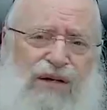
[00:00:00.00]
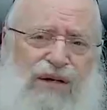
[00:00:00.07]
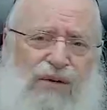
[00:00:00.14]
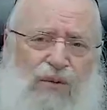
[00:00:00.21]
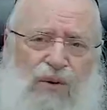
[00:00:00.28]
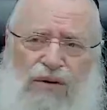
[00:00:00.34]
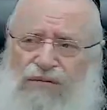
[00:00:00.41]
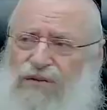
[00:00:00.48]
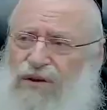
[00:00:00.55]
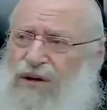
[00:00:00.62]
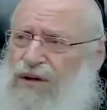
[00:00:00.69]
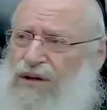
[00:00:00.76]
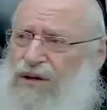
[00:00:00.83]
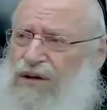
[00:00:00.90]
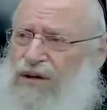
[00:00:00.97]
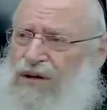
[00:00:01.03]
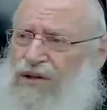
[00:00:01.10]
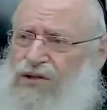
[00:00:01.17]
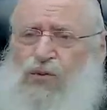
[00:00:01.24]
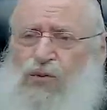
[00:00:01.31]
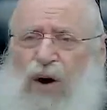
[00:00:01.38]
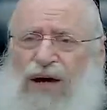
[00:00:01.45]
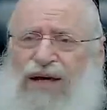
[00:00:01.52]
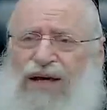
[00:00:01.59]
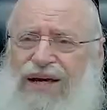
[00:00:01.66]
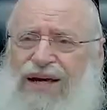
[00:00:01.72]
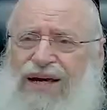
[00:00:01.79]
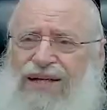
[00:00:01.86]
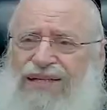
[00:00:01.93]
One of the
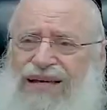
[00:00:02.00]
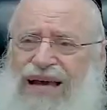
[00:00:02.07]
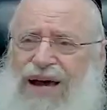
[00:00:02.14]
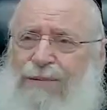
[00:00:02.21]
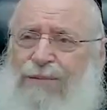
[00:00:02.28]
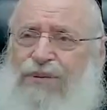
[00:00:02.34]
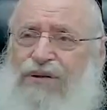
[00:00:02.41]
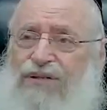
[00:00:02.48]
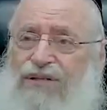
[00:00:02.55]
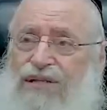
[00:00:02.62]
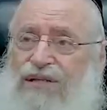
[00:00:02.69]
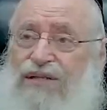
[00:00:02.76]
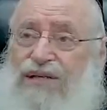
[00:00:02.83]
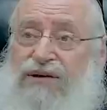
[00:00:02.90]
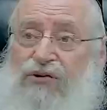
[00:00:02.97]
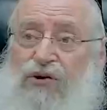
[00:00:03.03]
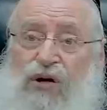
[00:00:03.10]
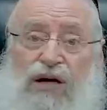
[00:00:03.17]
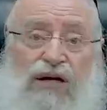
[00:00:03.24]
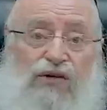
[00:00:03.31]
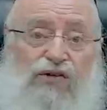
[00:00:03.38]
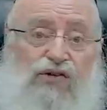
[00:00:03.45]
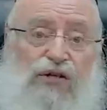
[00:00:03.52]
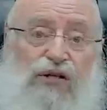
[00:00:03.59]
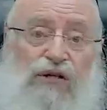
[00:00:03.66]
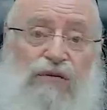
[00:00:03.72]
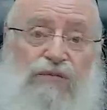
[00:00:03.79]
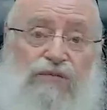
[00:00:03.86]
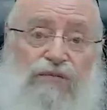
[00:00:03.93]
striking examples is Hatokeh
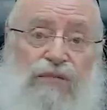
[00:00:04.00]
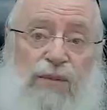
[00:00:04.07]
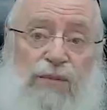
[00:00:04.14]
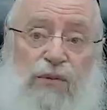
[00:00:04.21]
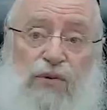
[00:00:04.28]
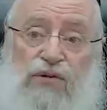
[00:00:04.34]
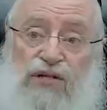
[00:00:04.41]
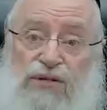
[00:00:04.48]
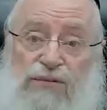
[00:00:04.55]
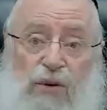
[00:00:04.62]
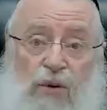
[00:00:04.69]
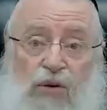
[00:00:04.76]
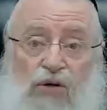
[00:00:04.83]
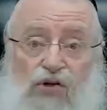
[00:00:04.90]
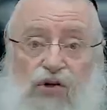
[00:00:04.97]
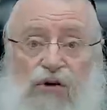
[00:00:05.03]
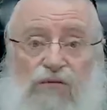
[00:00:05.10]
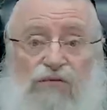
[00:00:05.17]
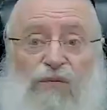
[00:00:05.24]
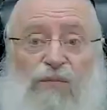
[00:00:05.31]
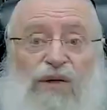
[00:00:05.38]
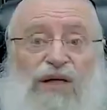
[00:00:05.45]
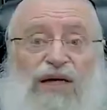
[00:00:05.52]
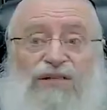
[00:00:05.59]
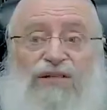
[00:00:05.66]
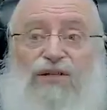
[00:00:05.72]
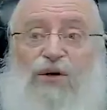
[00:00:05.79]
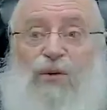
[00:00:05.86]
L'Shir. A person is blowing shofar, but he has no